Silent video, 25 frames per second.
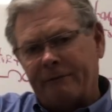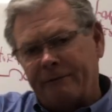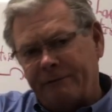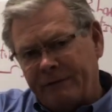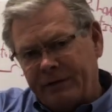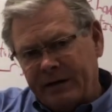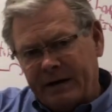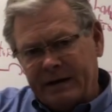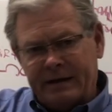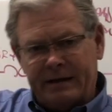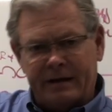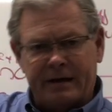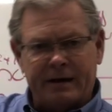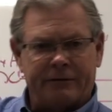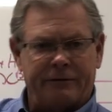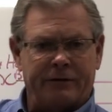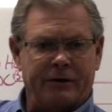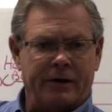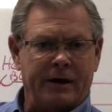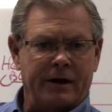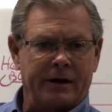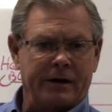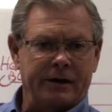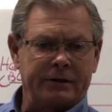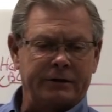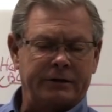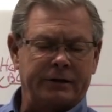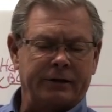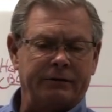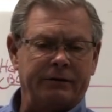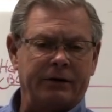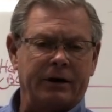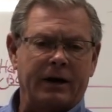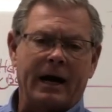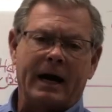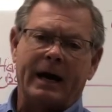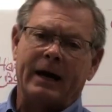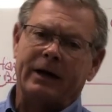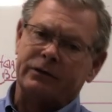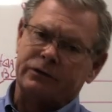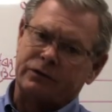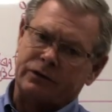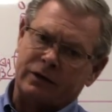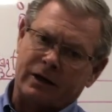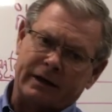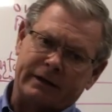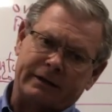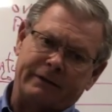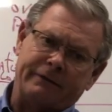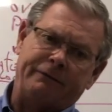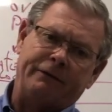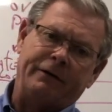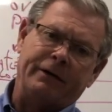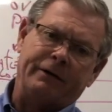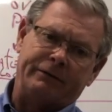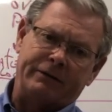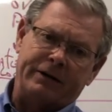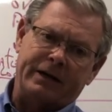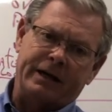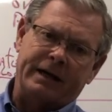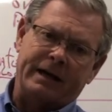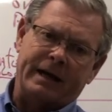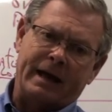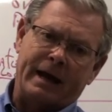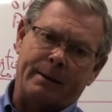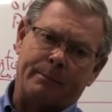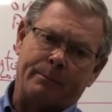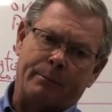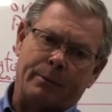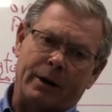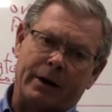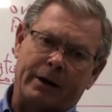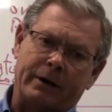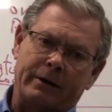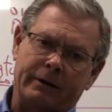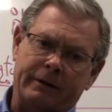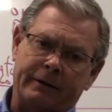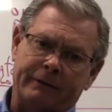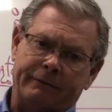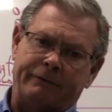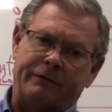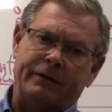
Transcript: feed different areas of your house, like the 15 amp breaker that